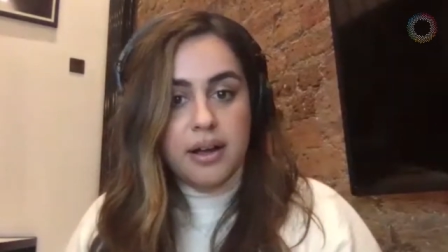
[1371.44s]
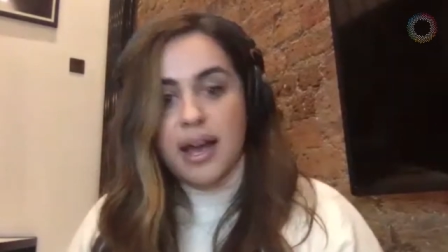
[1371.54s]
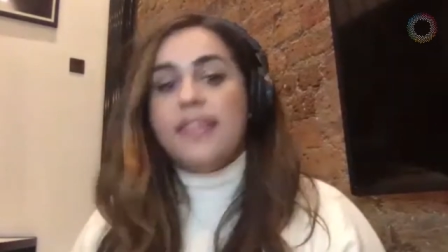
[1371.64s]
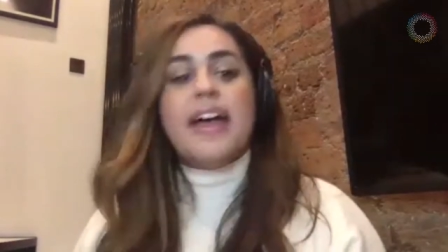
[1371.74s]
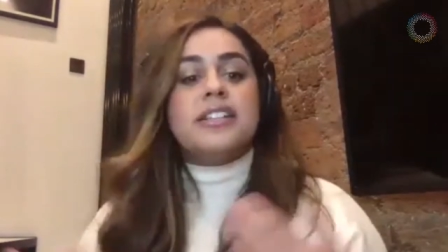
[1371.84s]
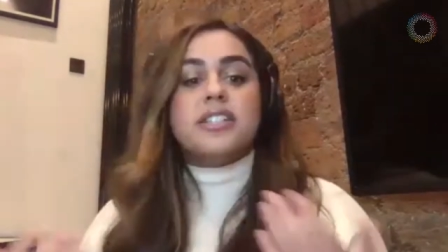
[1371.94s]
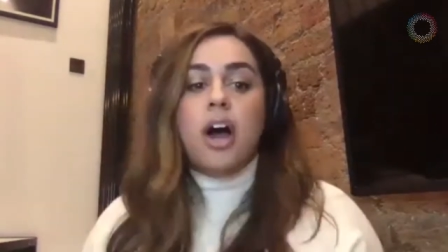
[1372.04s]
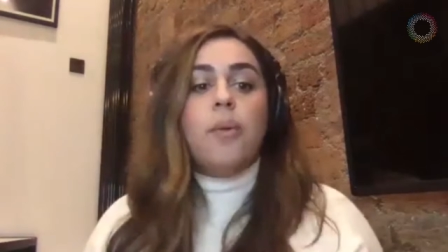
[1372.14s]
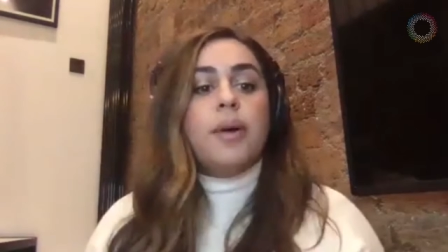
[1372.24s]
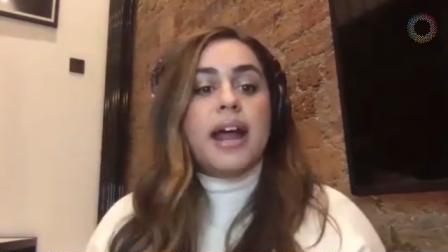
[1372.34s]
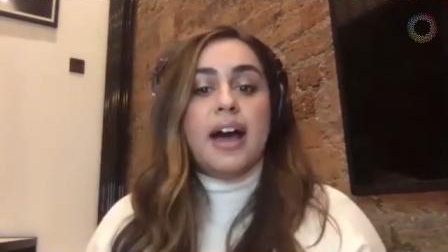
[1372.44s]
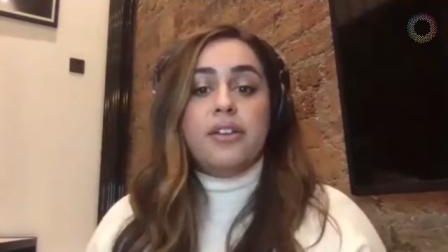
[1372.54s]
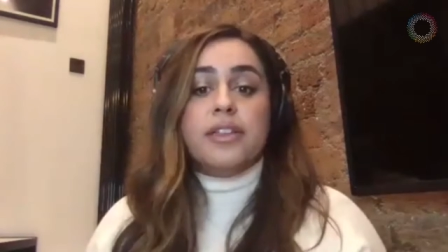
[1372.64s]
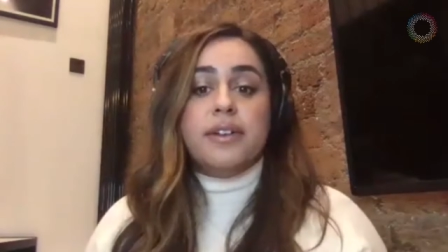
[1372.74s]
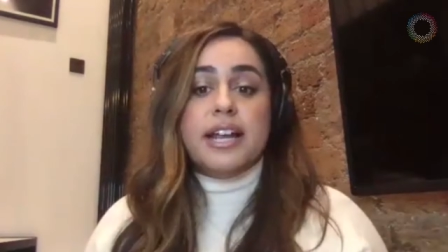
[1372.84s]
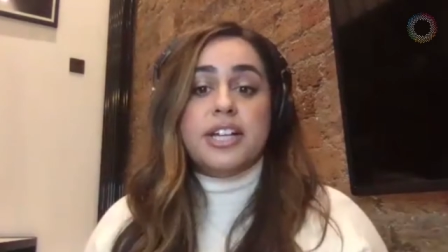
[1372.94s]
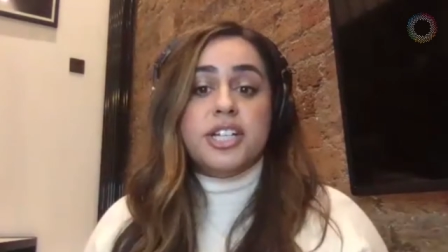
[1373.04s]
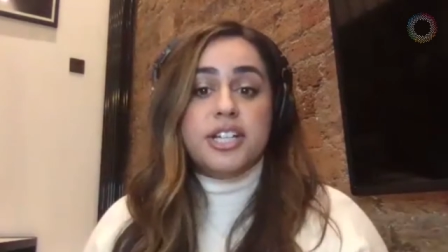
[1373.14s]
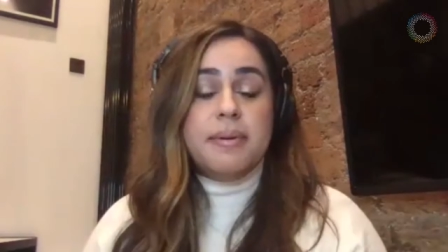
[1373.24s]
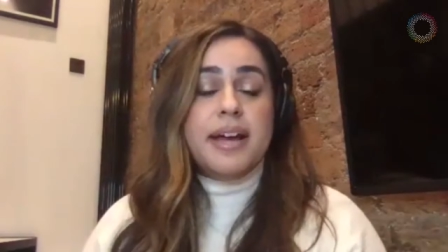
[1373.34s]
And that's not what a healthy
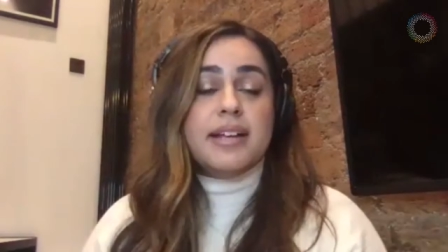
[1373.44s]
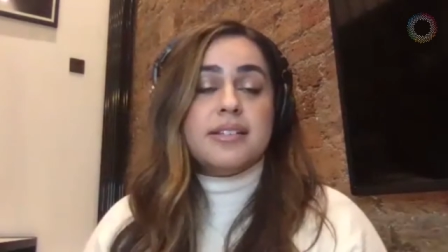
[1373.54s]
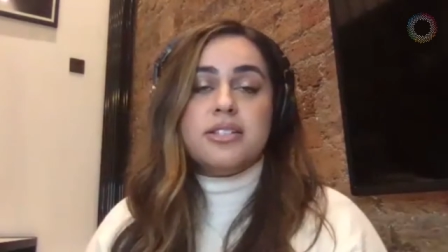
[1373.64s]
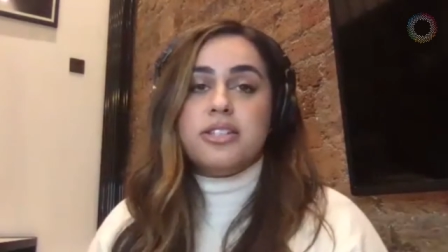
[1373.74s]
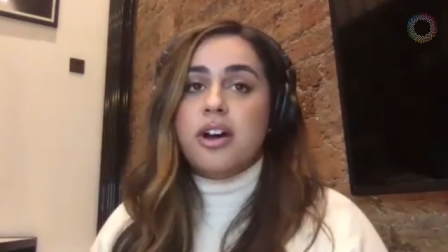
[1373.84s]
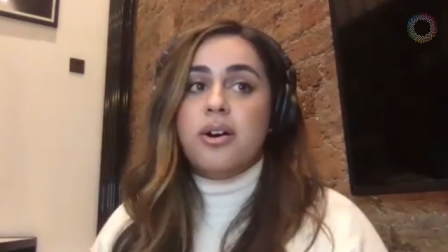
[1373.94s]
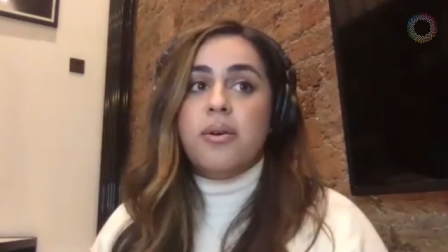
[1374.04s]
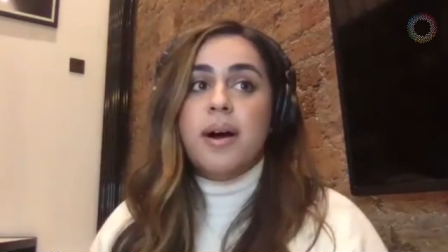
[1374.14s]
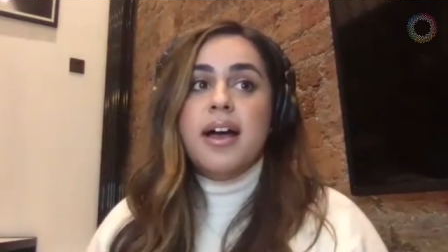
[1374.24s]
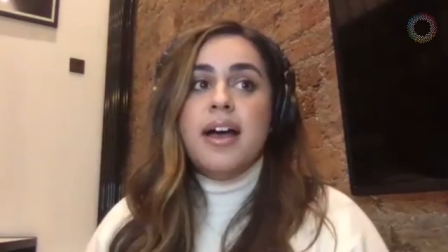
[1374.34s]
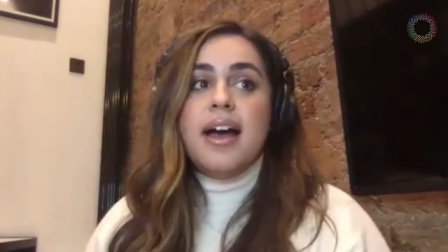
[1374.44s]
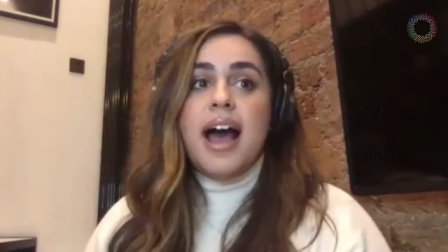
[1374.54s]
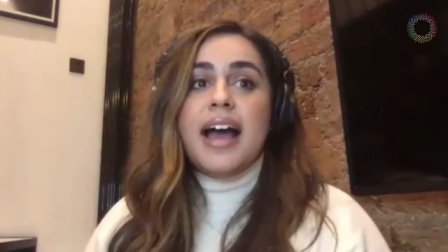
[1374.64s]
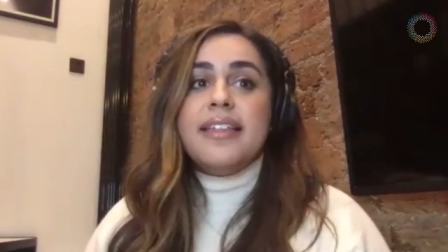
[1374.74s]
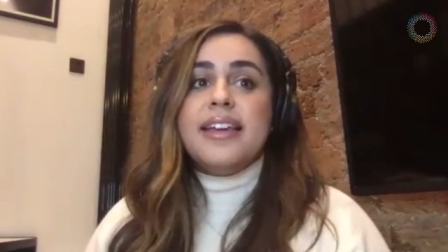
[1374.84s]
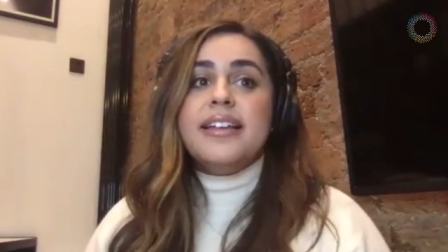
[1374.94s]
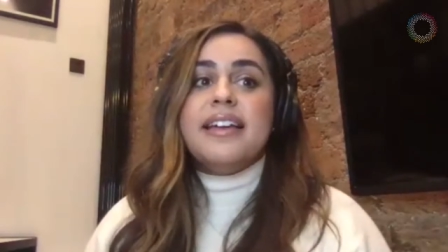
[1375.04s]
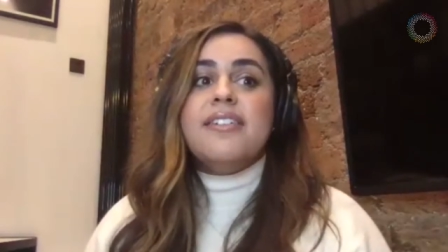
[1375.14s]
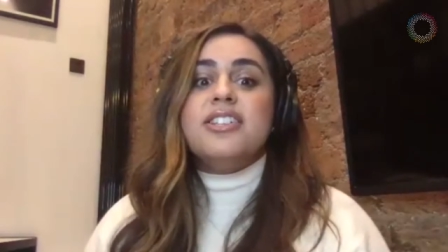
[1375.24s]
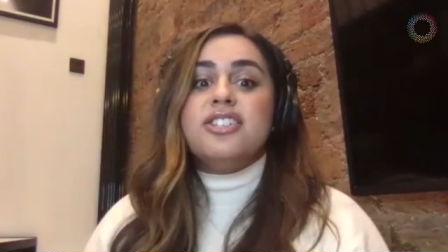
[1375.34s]
relationship is. So I think
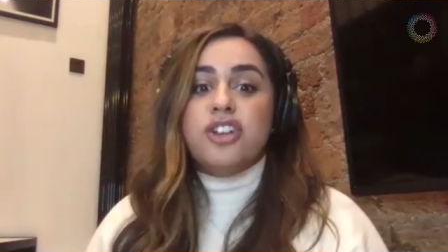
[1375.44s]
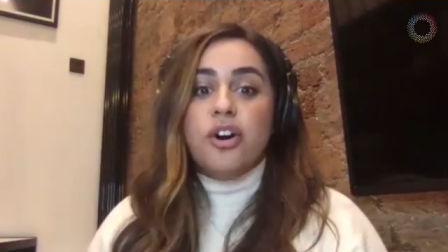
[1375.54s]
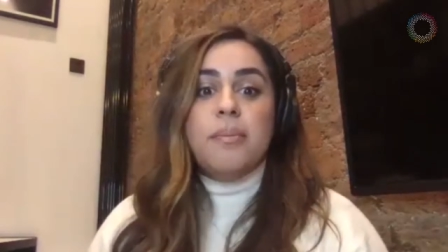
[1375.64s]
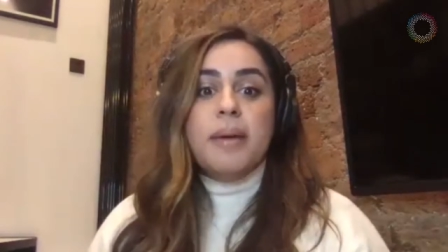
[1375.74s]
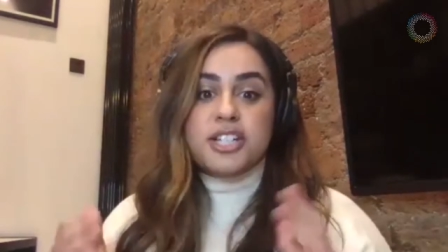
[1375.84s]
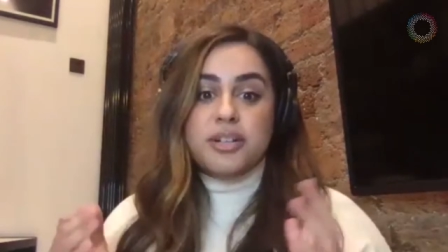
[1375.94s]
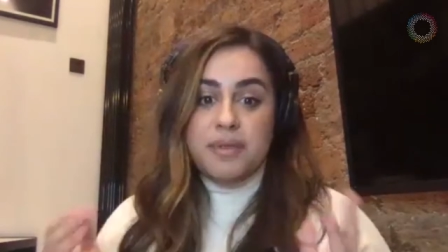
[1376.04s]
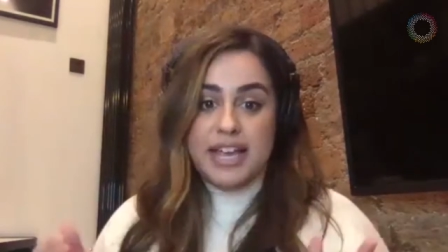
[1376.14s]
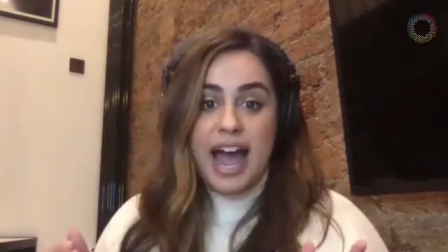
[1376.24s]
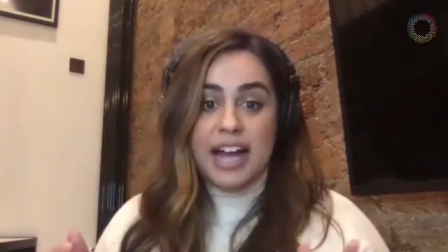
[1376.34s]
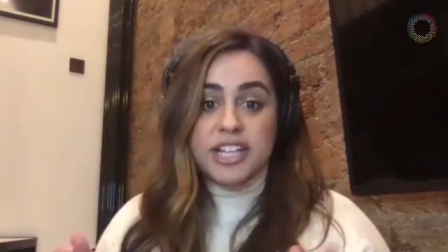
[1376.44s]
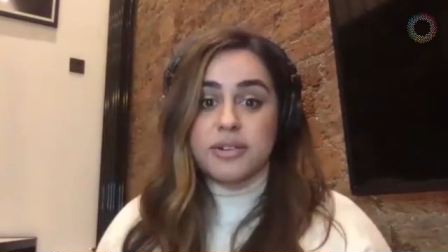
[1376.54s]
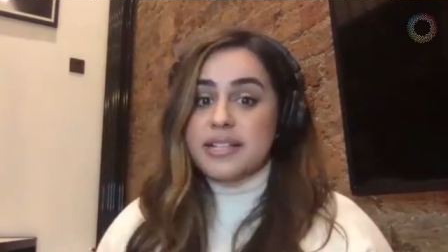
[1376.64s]
there is so much that we can do.